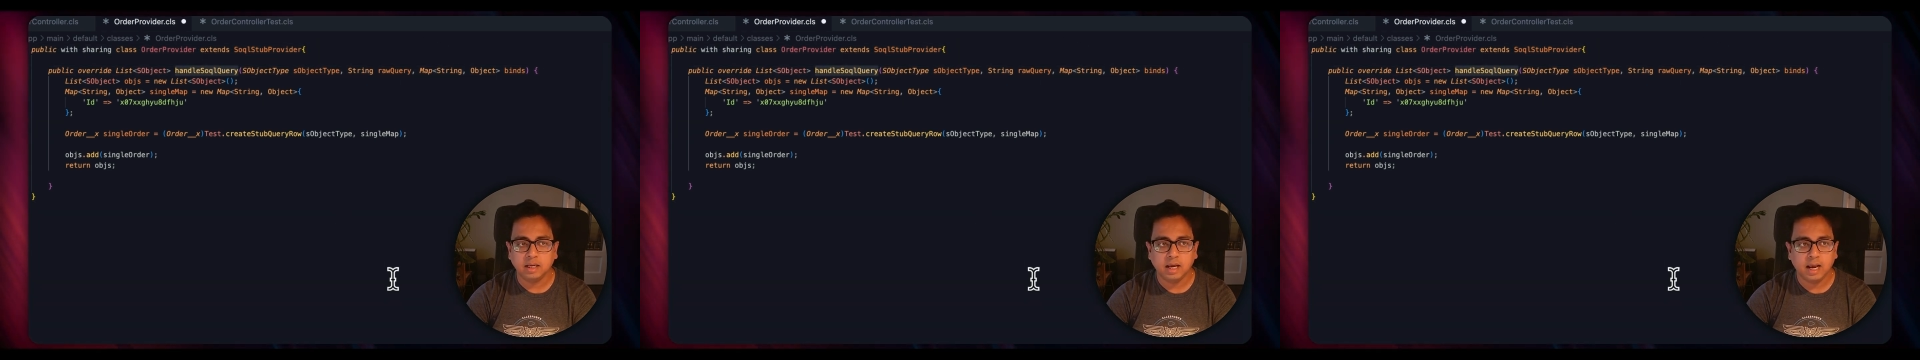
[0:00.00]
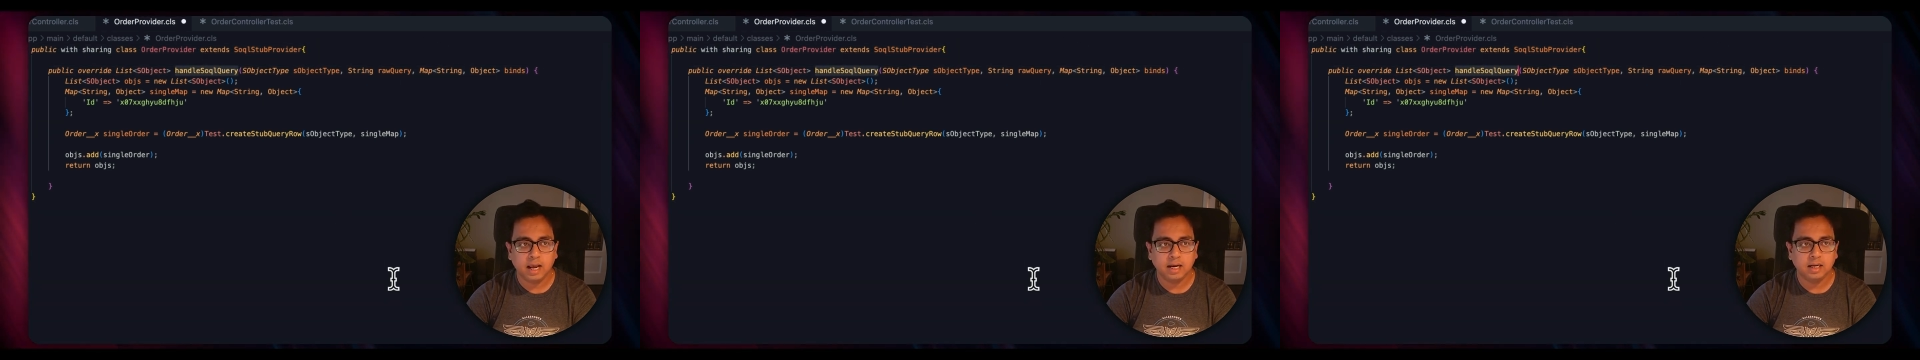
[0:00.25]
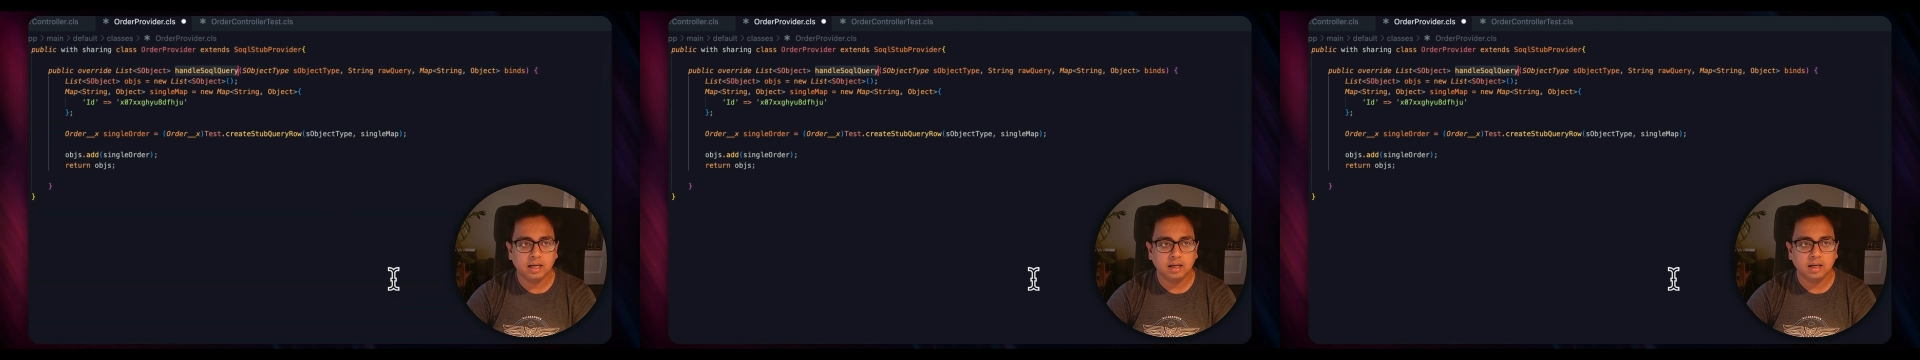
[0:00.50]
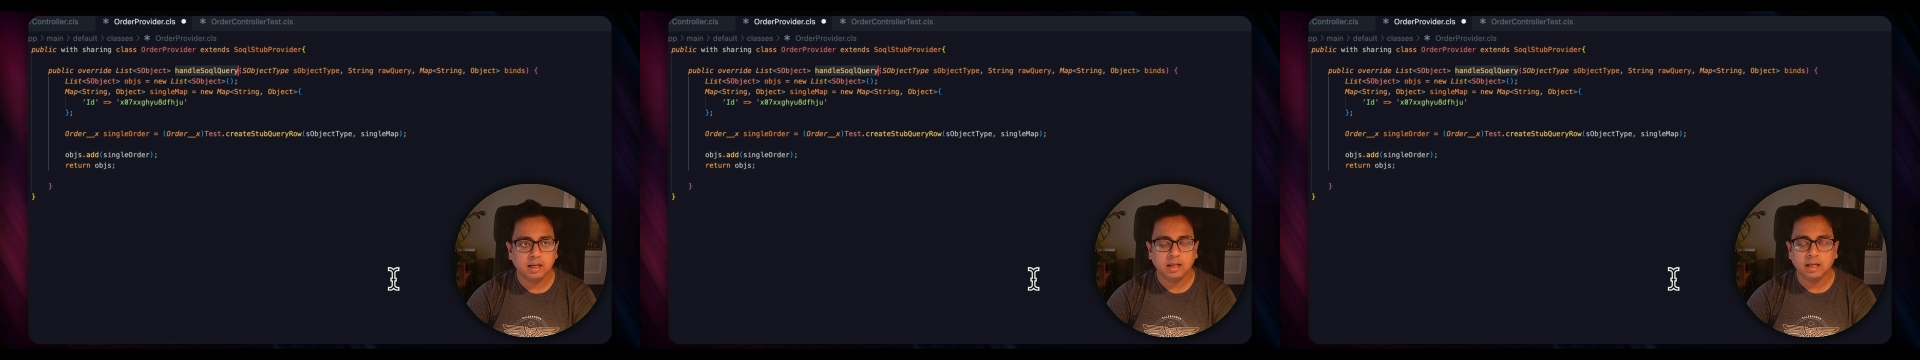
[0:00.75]
handle
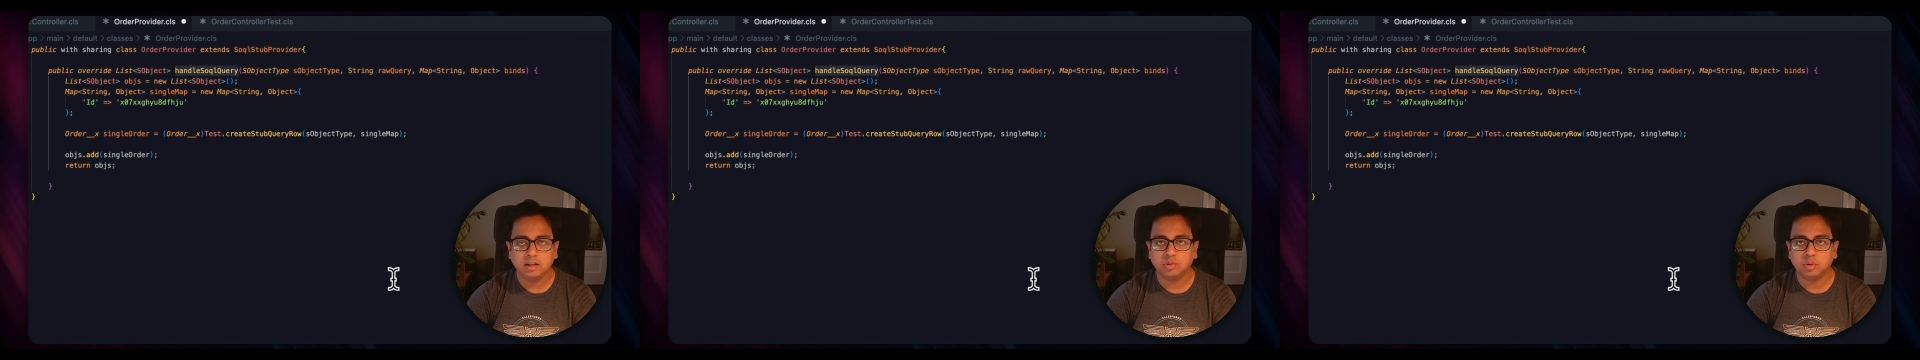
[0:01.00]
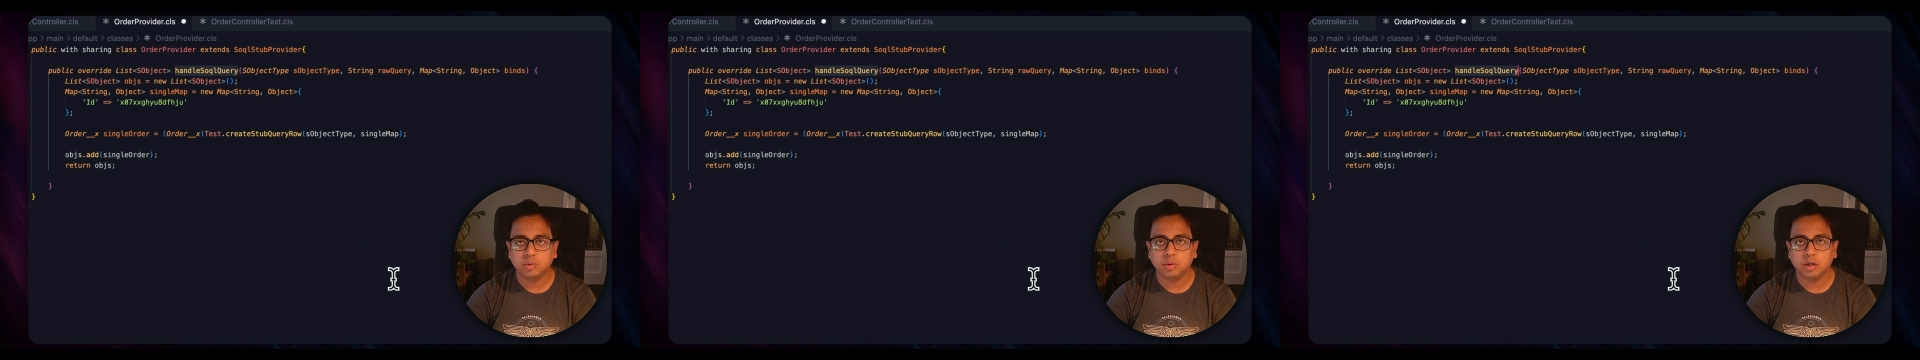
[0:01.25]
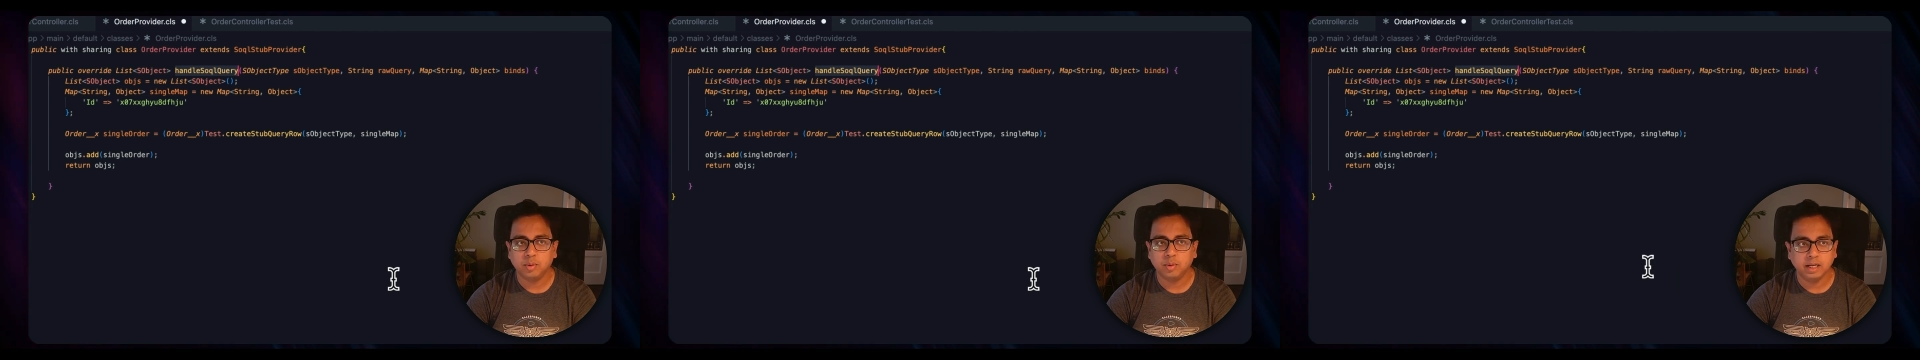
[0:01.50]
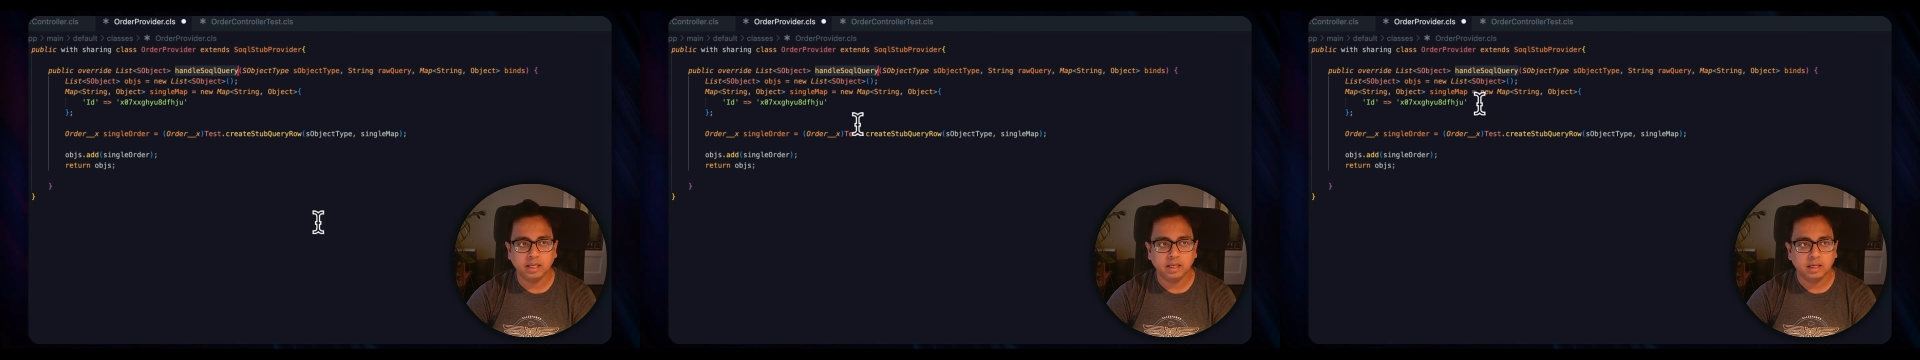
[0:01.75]
SQL query.